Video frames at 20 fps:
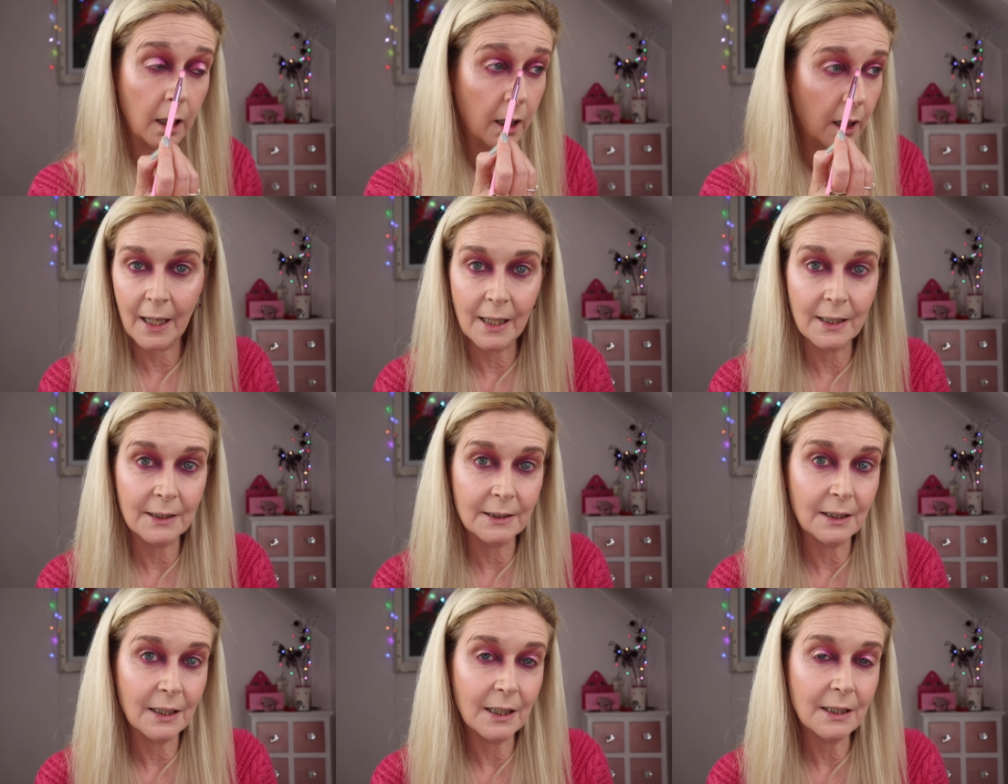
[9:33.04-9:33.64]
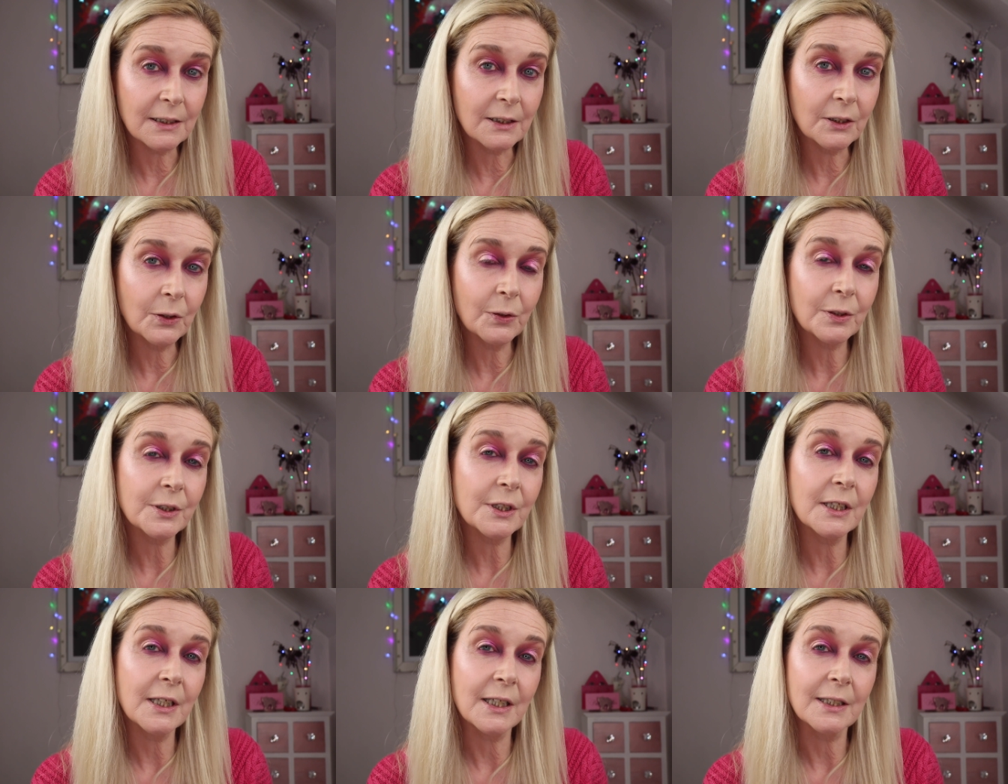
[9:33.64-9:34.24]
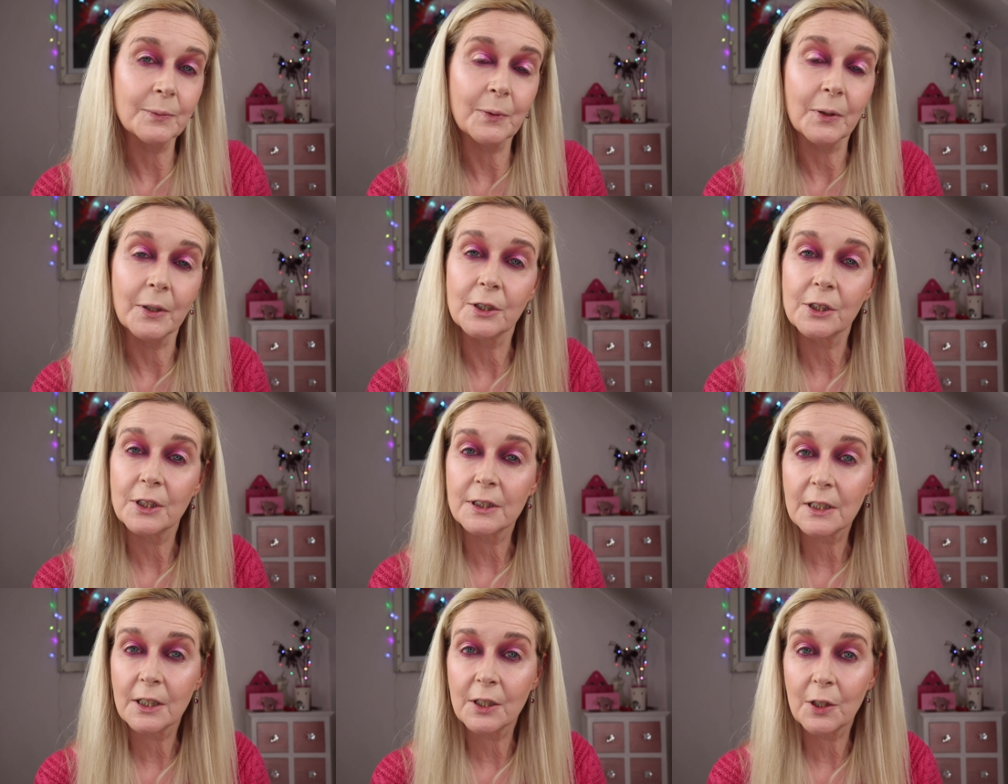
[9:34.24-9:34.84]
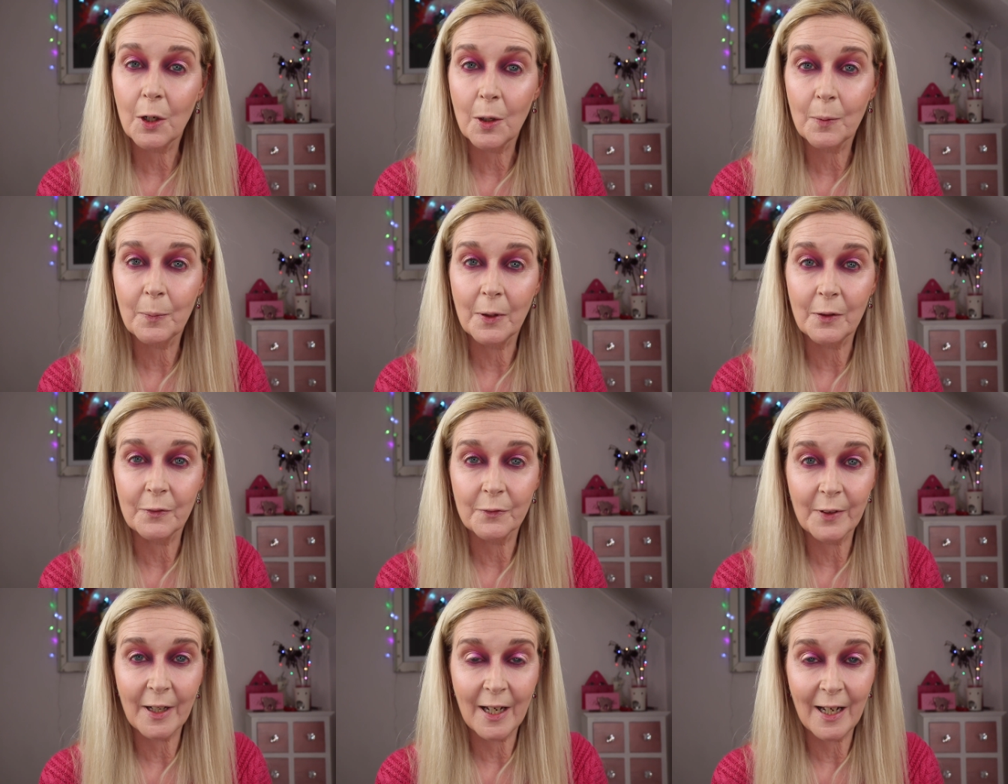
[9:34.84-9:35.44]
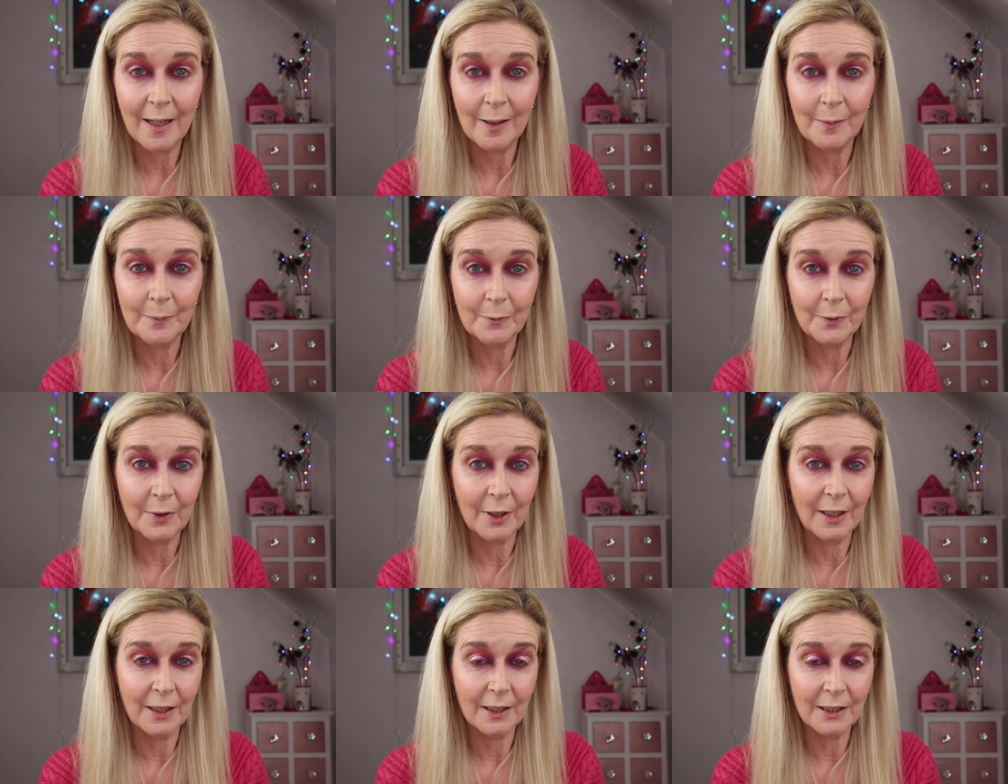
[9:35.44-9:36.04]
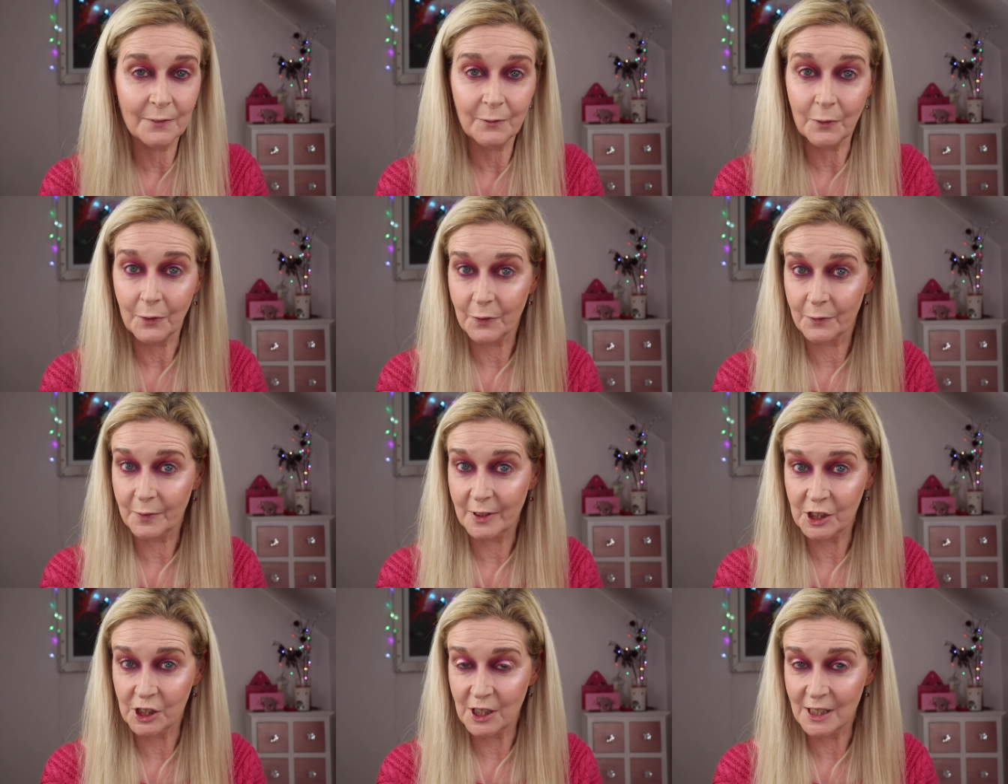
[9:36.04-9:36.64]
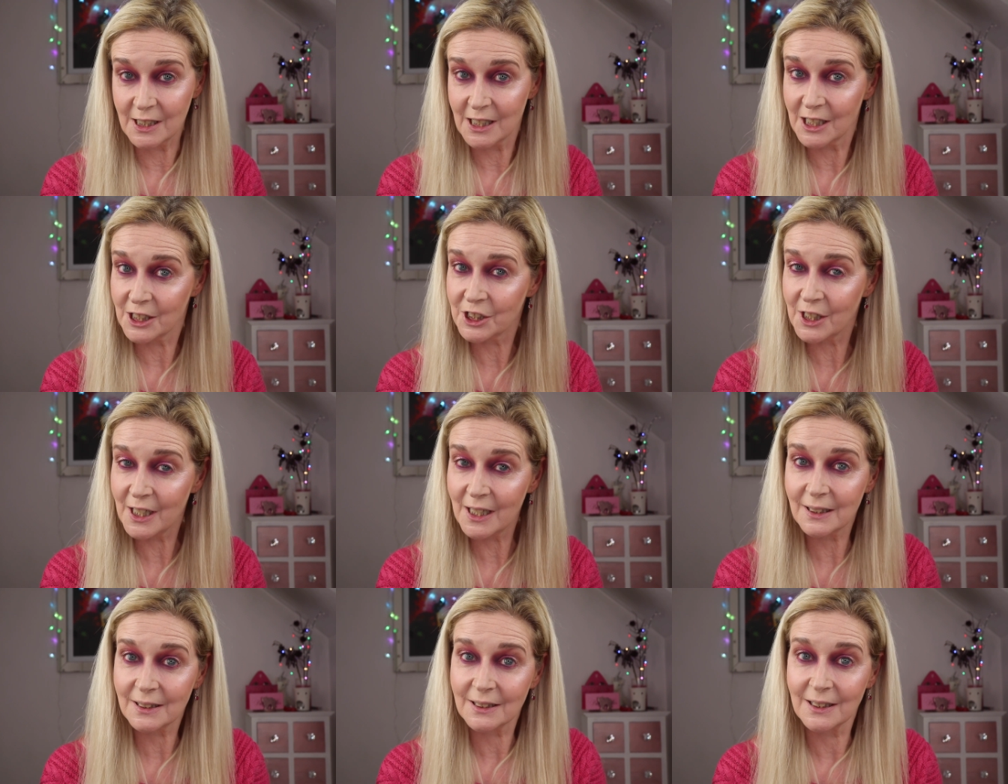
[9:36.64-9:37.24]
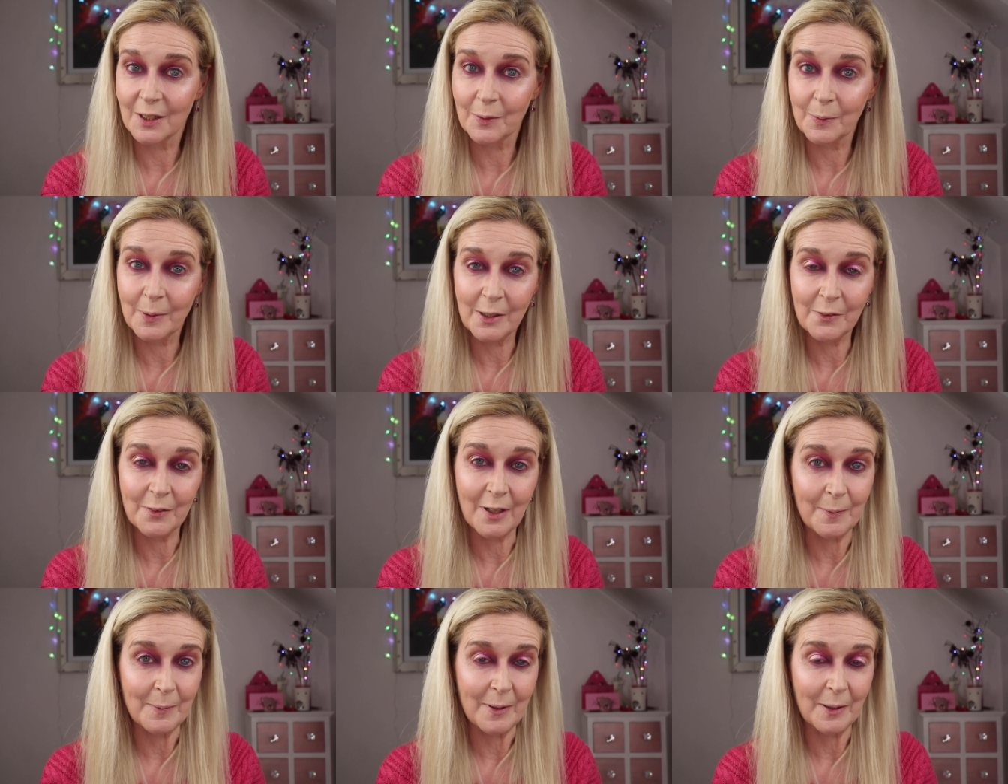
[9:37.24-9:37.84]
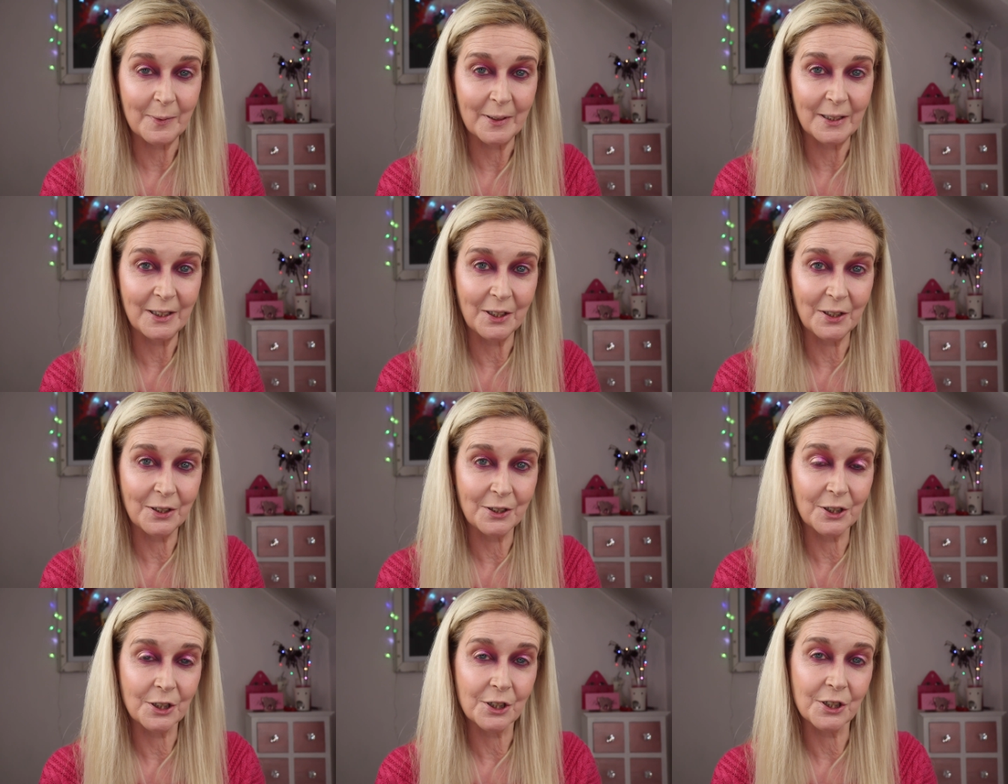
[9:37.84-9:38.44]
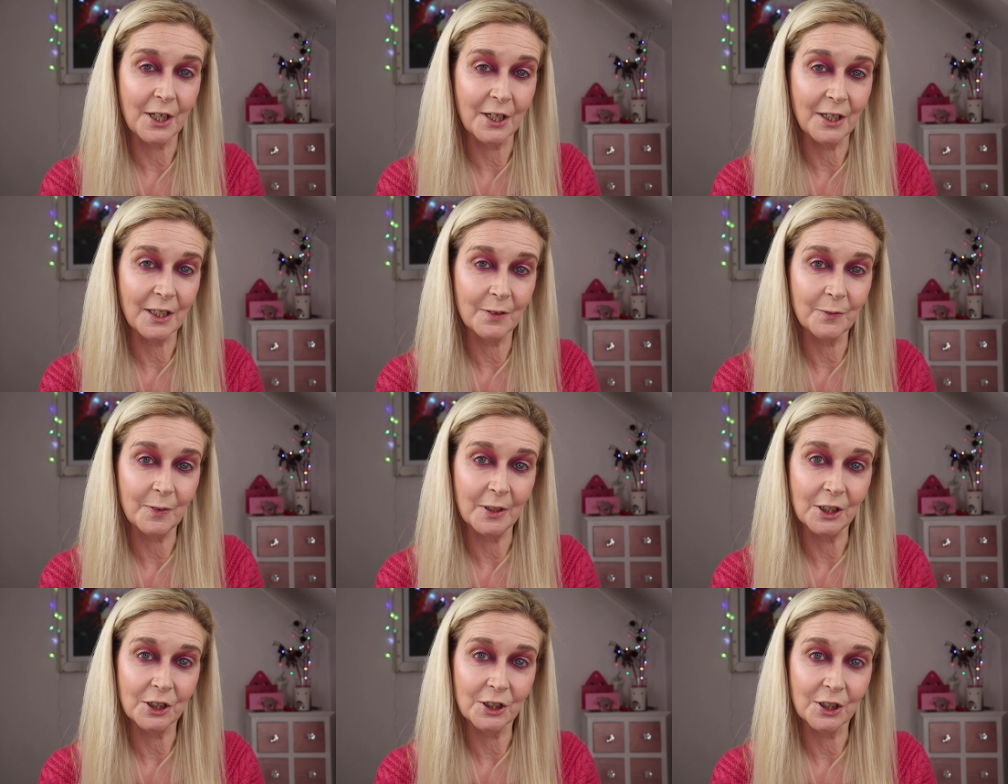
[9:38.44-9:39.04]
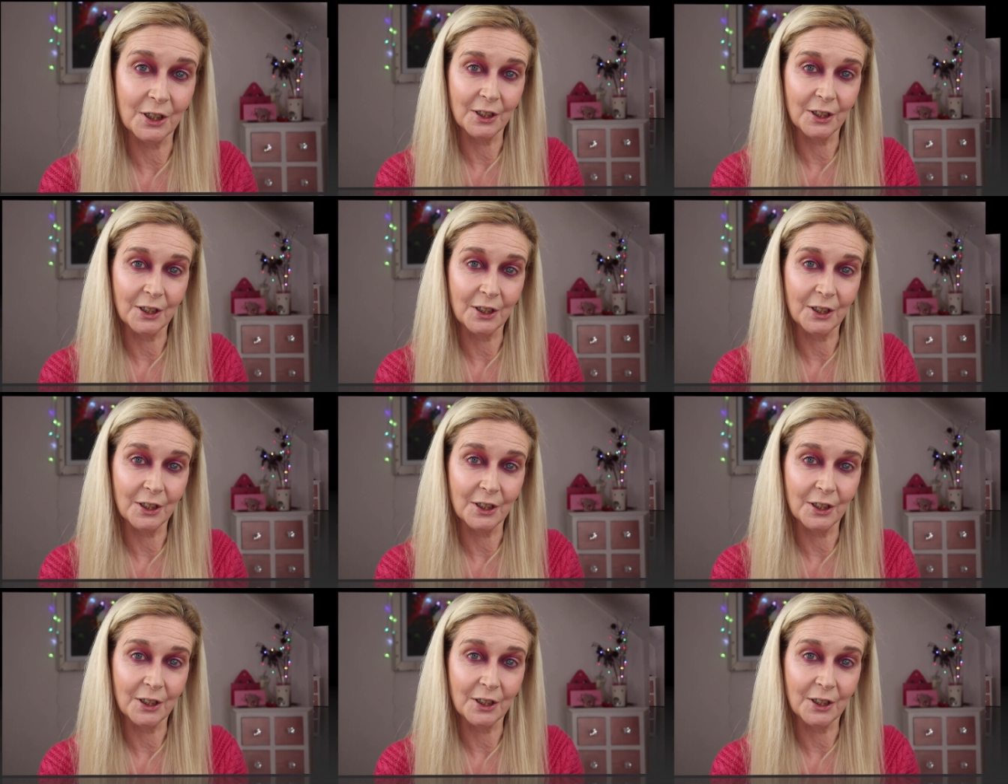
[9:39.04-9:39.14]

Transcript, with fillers: Okay, so that's looked at this point. Just going to hop off camera for the finishing touches and I'll be right back with you to show you the finished